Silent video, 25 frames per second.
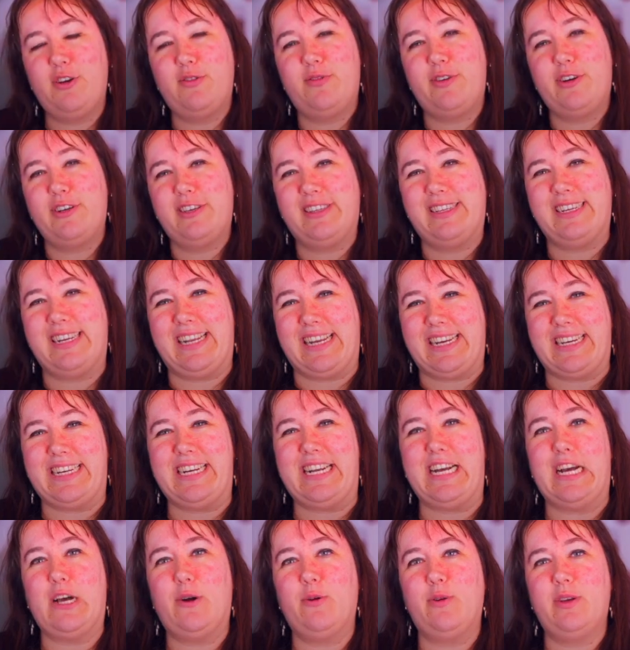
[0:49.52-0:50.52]
University
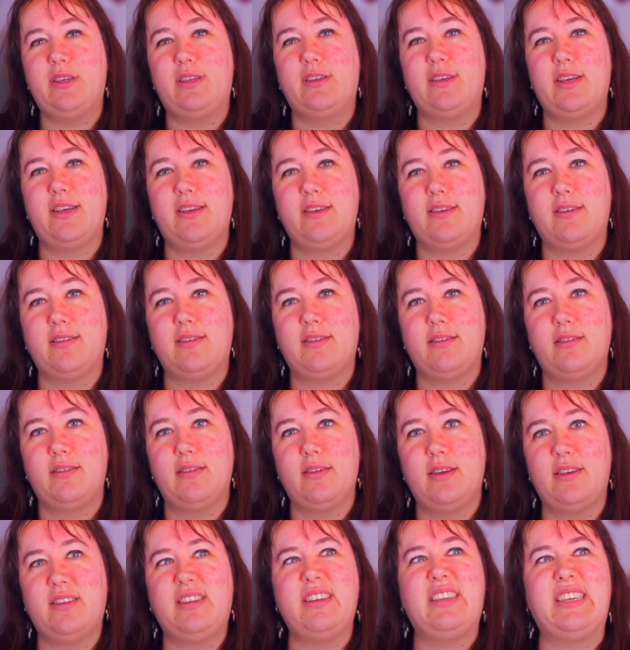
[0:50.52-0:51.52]
Lucknow
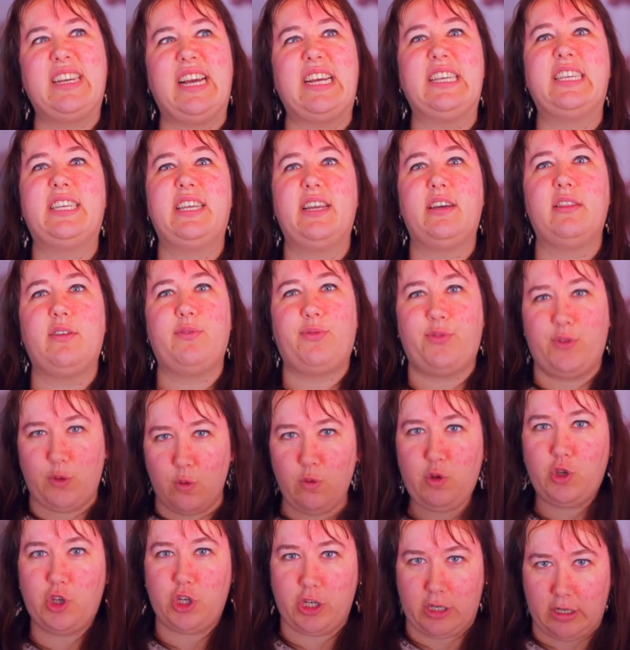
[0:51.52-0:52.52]
is discussing the
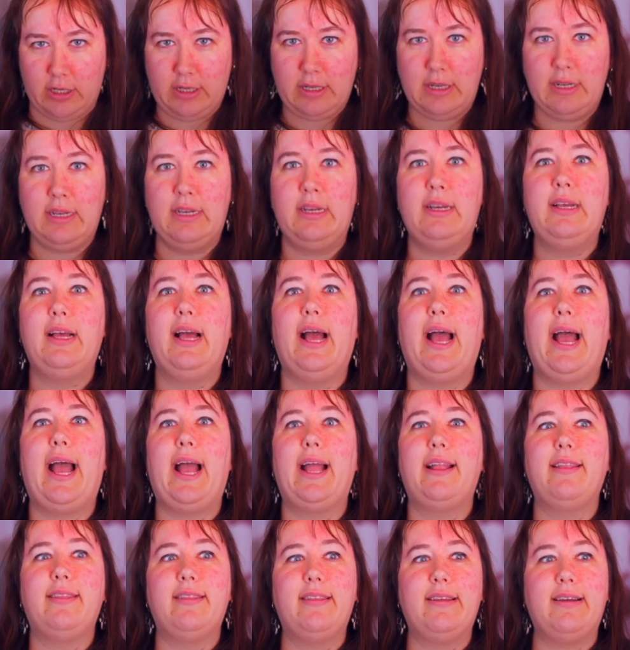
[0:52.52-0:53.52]
future,
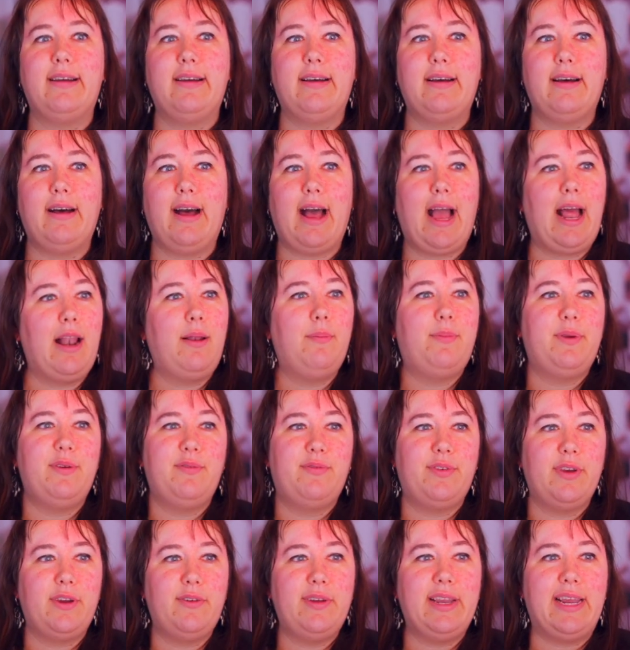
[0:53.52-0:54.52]
and I'll
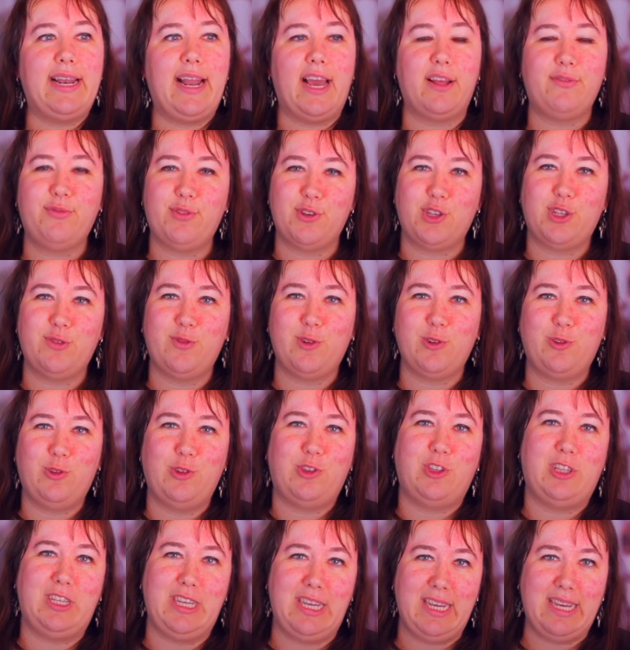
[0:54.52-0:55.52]
be very glad, first of all,
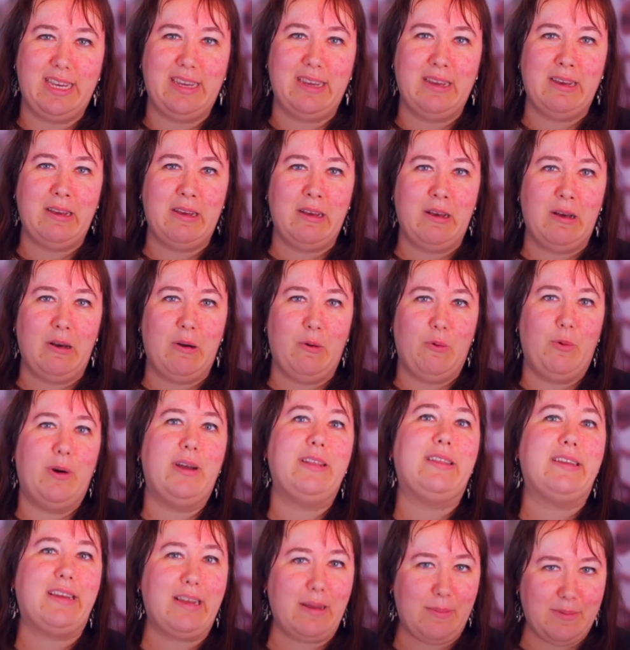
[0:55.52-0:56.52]
to see
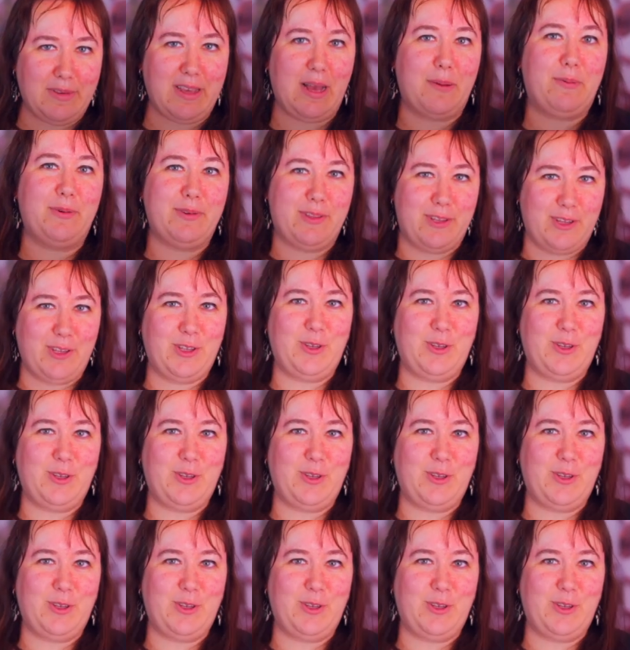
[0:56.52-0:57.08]
what comes up with the